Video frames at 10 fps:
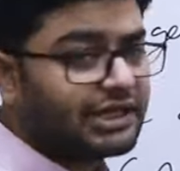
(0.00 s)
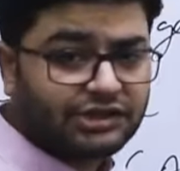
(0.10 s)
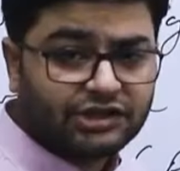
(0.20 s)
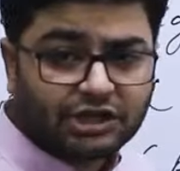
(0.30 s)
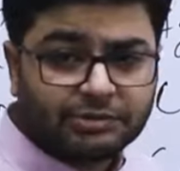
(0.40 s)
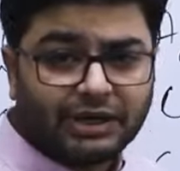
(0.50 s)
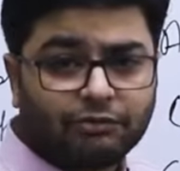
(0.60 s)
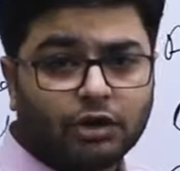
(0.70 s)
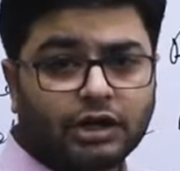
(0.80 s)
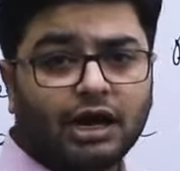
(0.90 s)
thinks
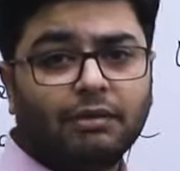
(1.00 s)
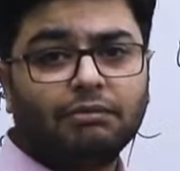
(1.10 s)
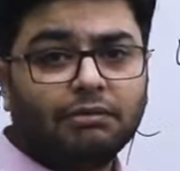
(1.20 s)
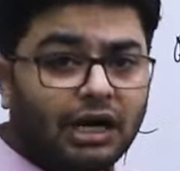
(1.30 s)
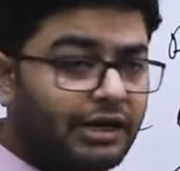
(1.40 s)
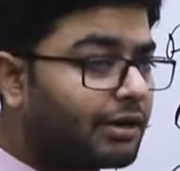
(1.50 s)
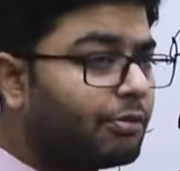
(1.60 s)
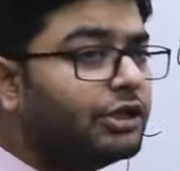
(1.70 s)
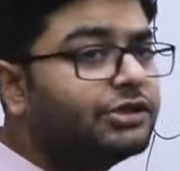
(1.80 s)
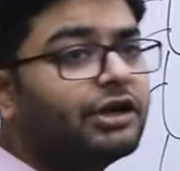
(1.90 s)
judgment would come under
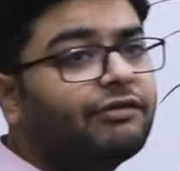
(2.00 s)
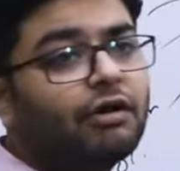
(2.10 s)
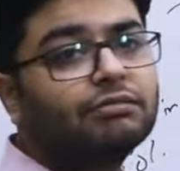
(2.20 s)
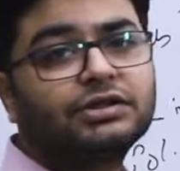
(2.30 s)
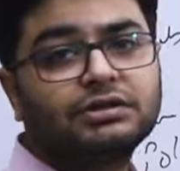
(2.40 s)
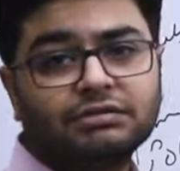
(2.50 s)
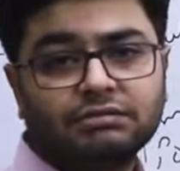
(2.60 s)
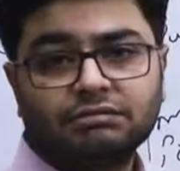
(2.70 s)
police reforms.